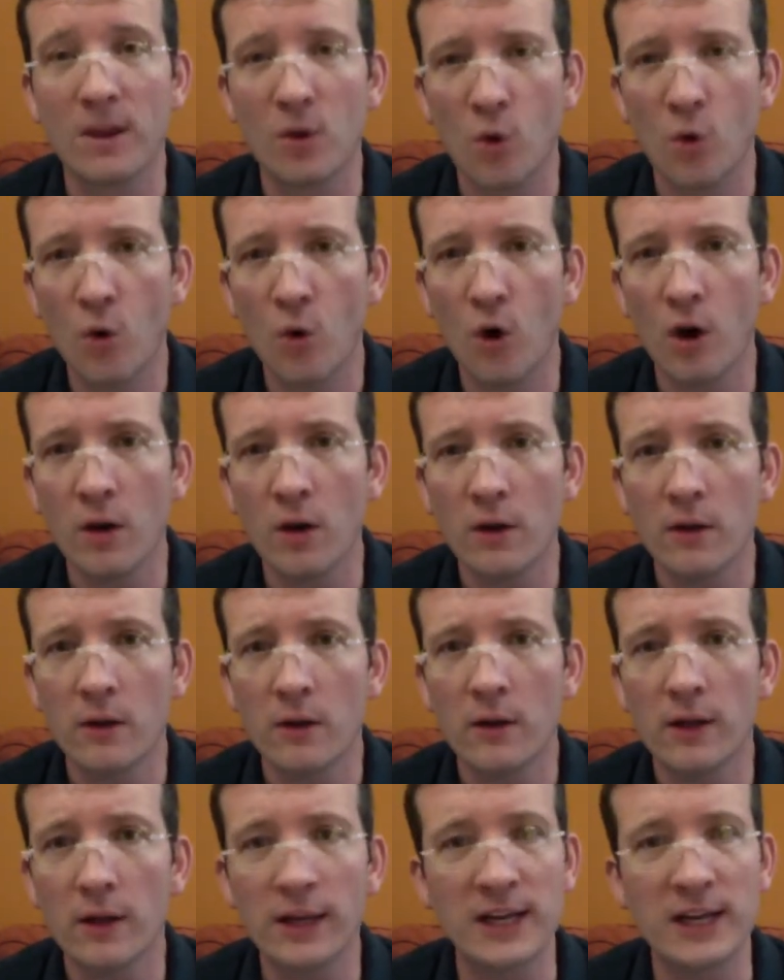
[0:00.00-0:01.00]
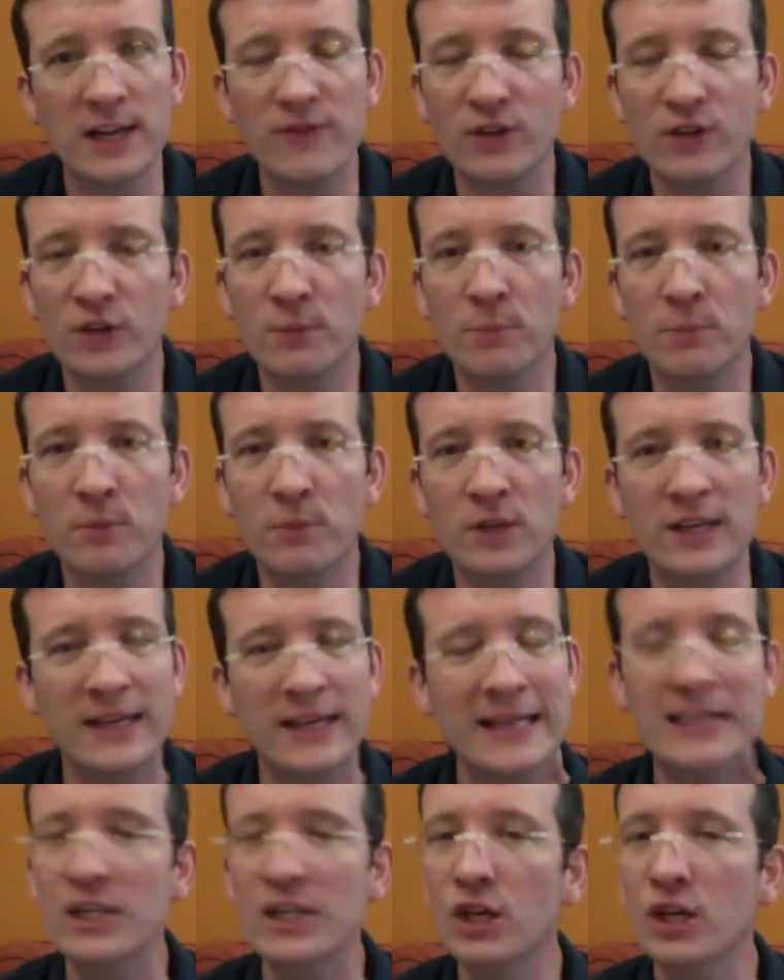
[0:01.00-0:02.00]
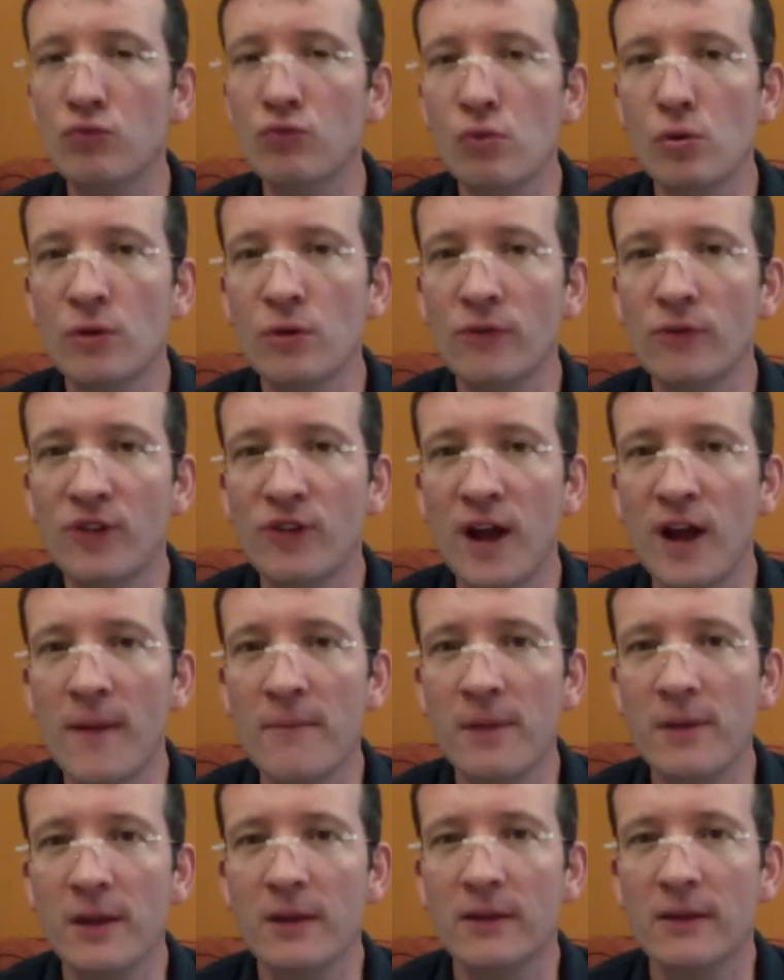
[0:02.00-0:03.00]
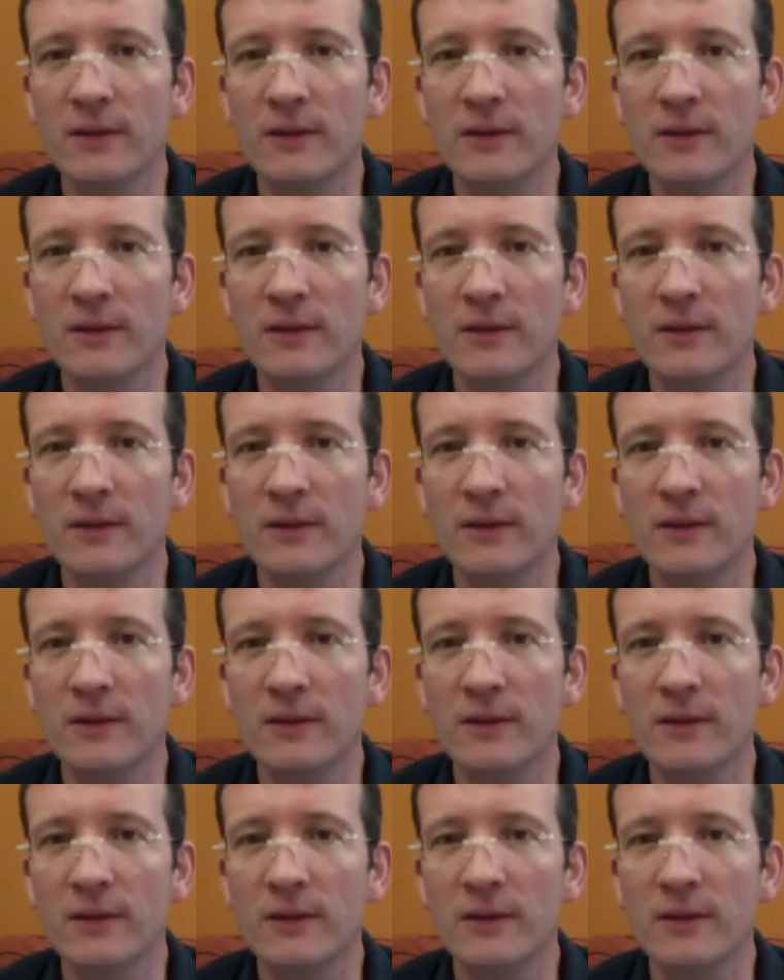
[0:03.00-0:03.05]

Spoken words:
Or an even easier rule of thumb,